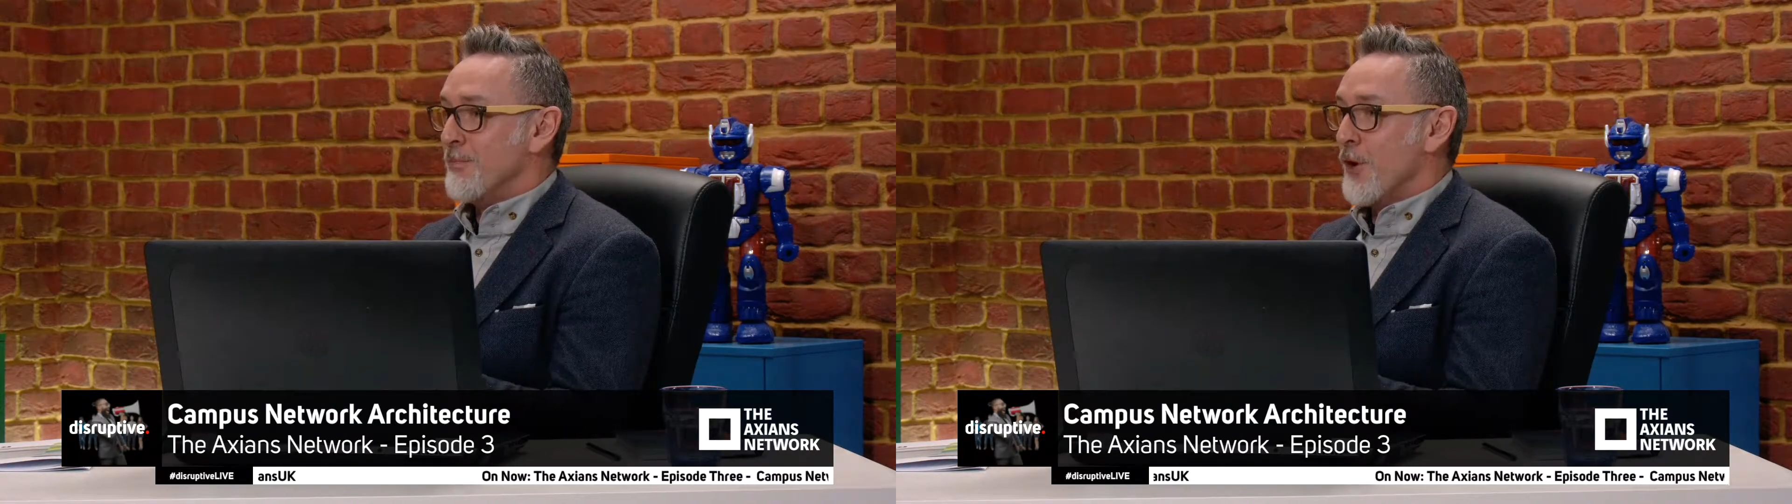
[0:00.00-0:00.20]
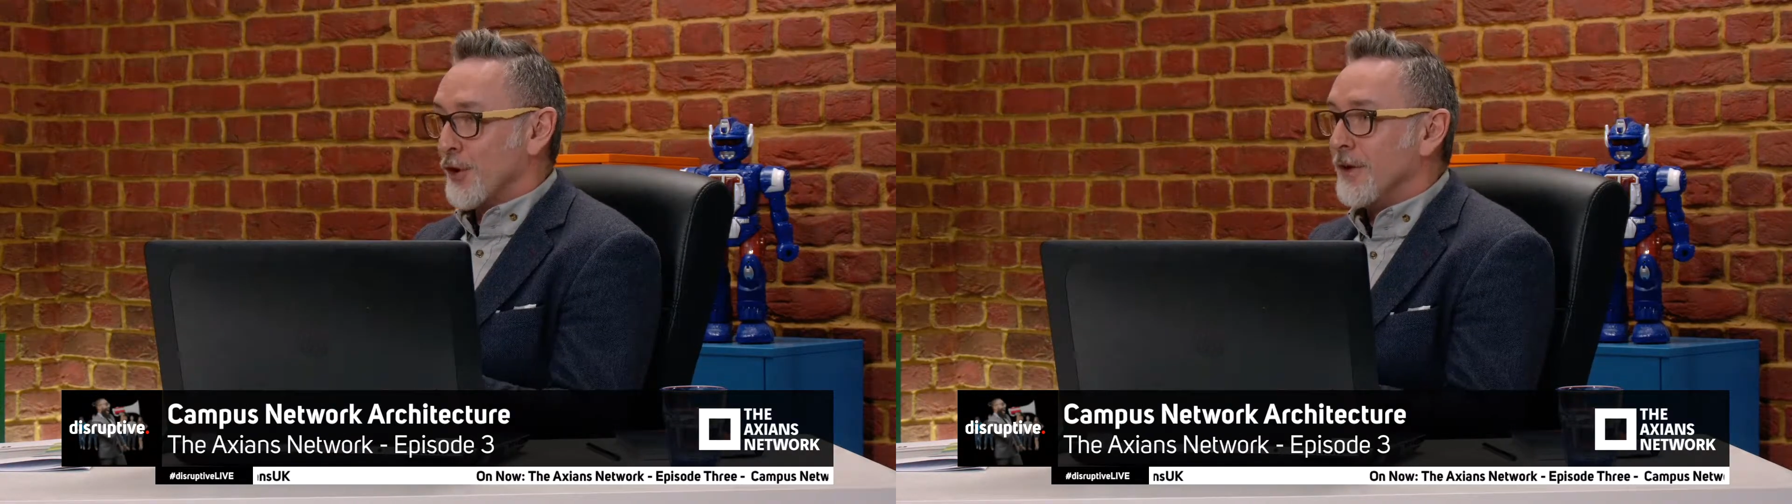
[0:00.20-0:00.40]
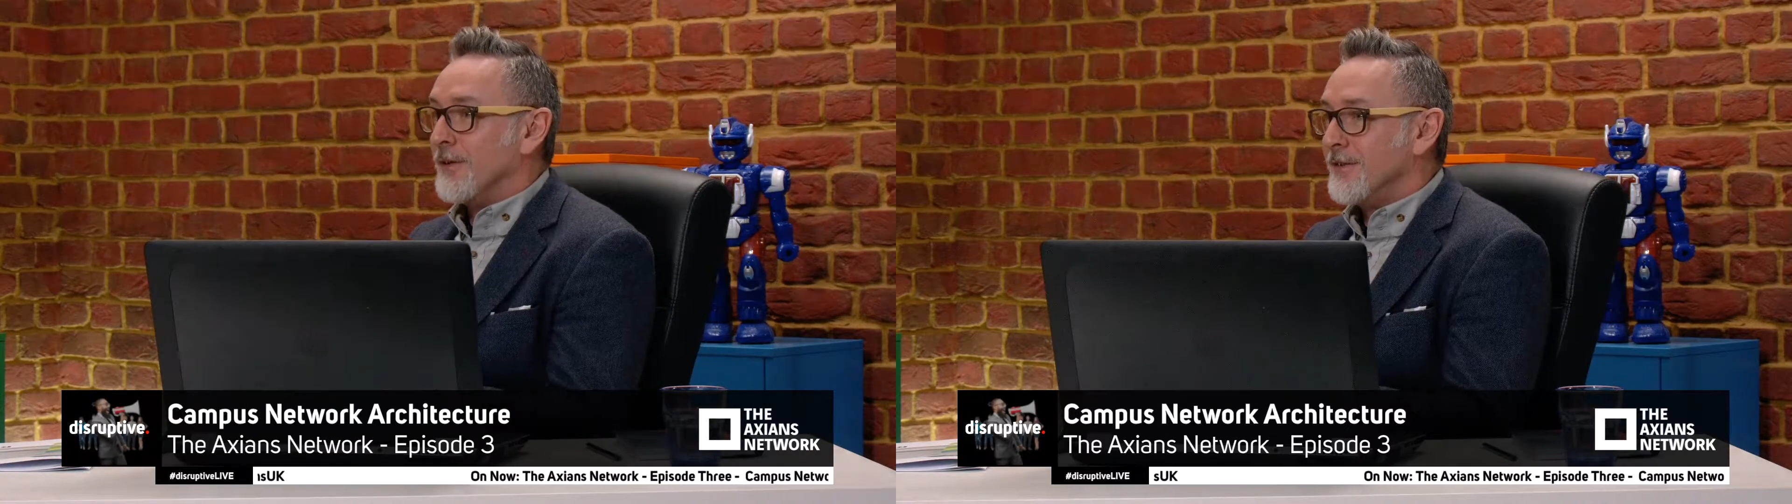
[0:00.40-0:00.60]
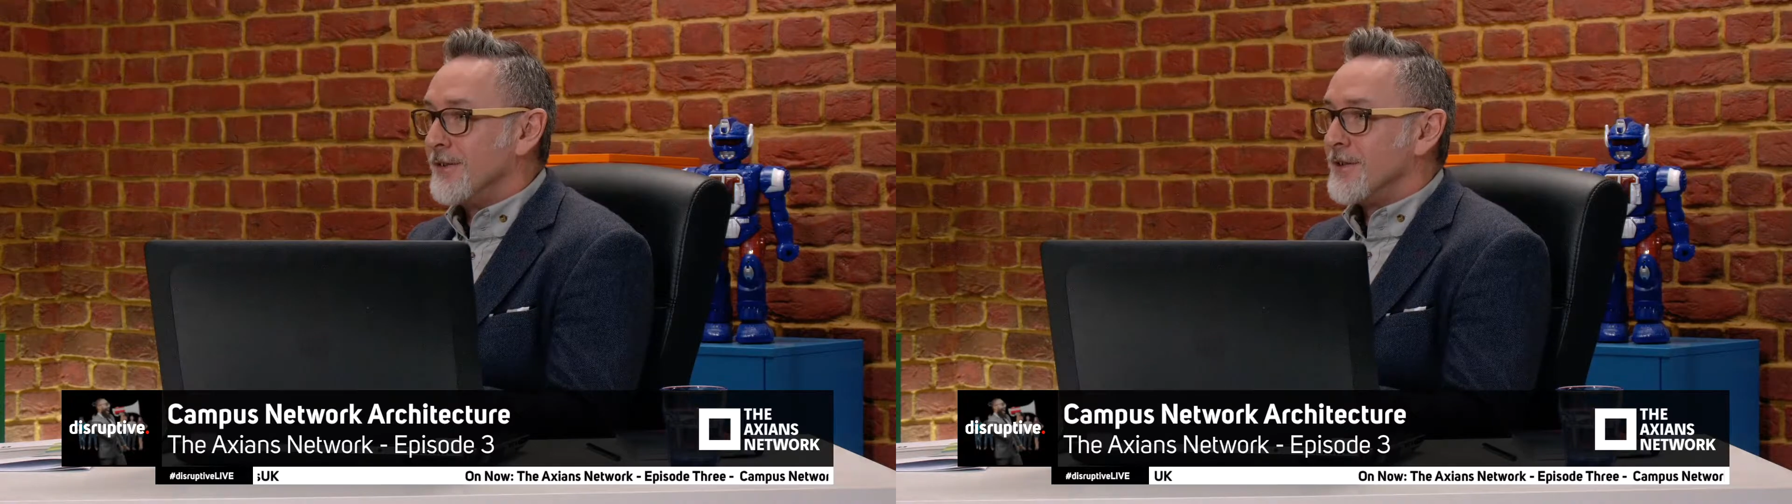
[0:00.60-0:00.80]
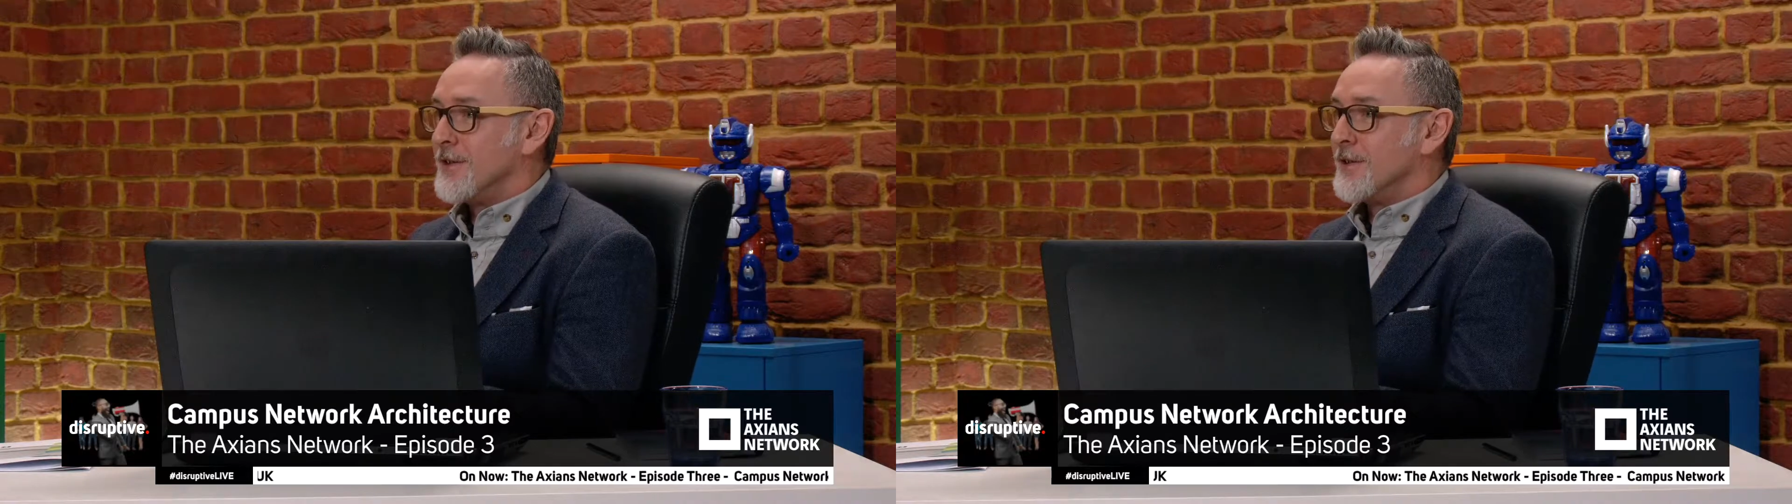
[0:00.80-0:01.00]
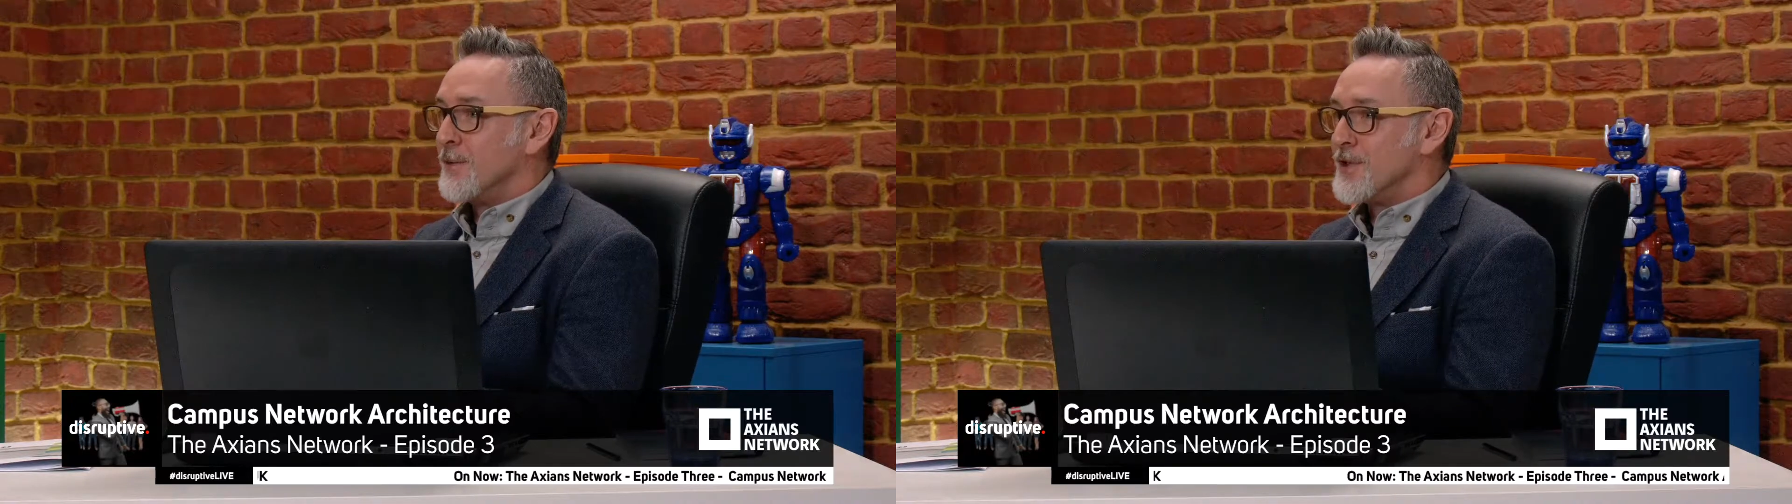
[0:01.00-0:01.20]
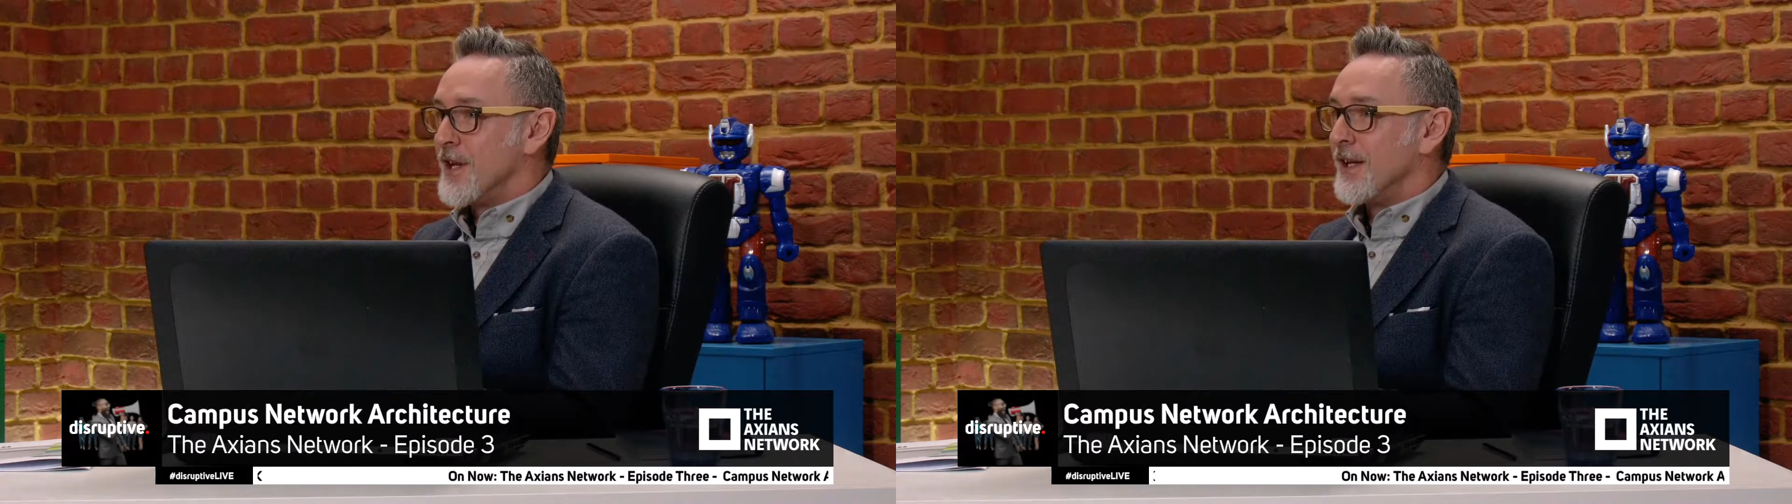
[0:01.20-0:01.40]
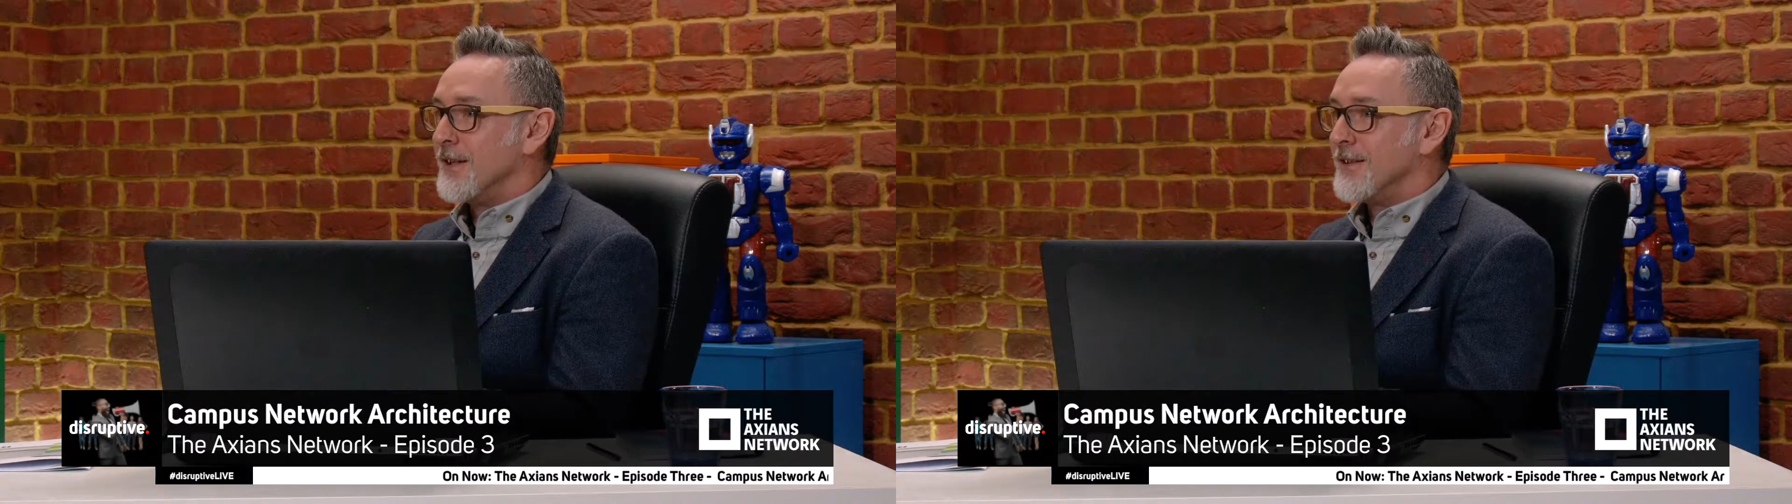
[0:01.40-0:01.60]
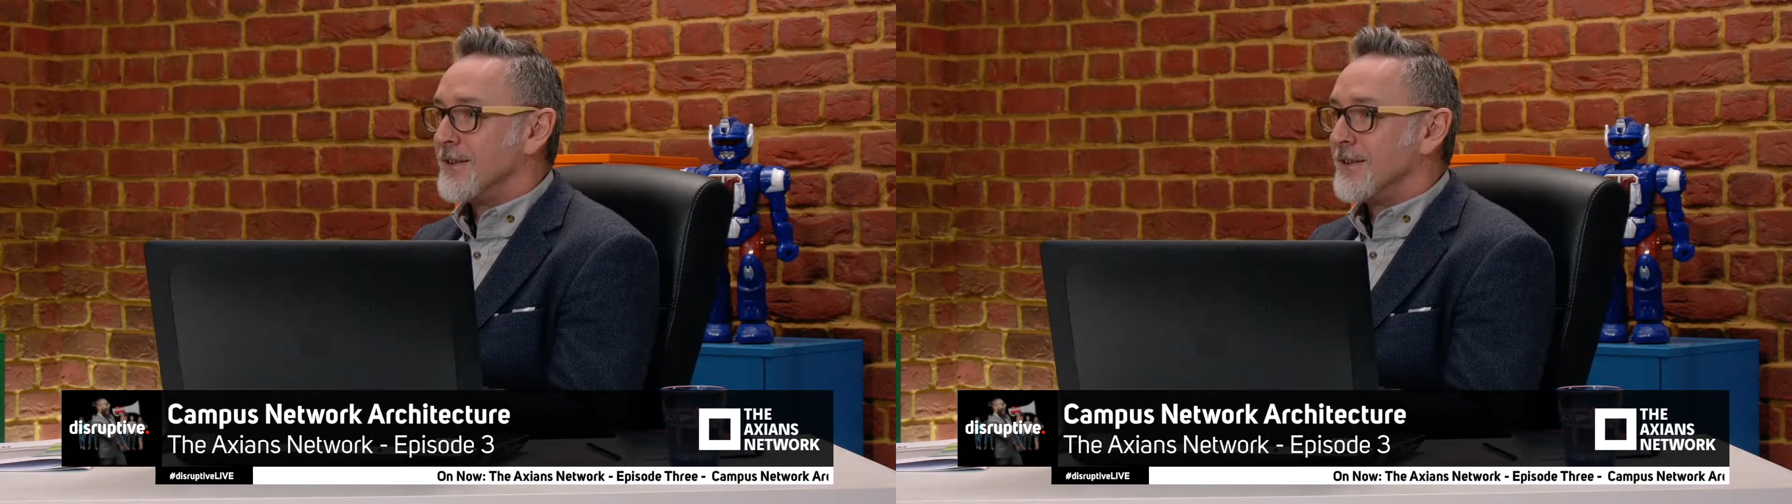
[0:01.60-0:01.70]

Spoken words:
model, we're saying.